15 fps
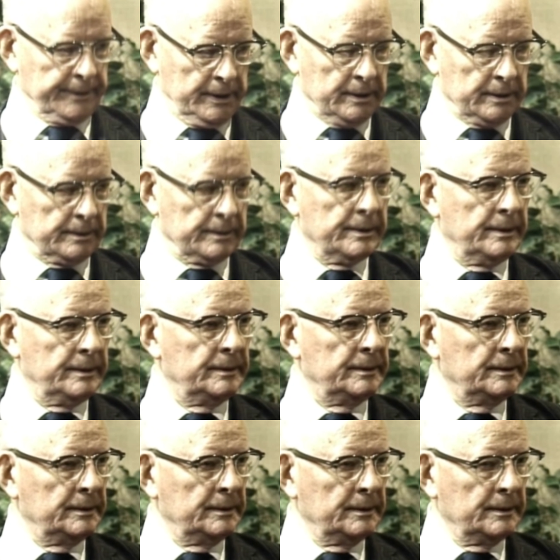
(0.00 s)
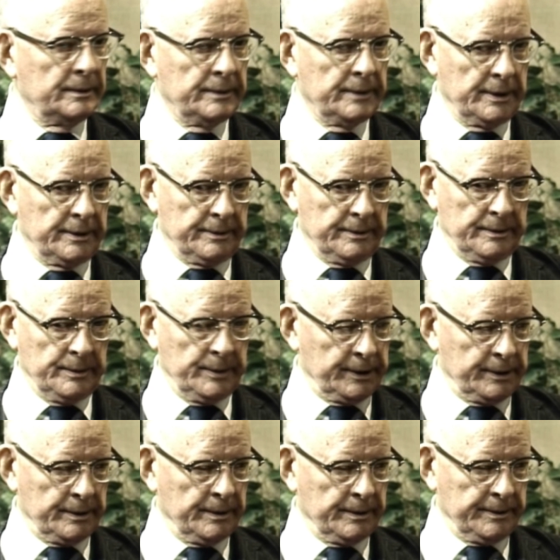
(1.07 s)
it is, not what
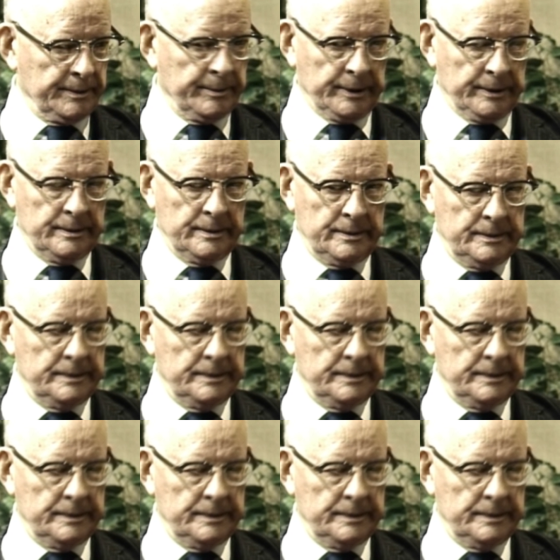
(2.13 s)
it ought to be,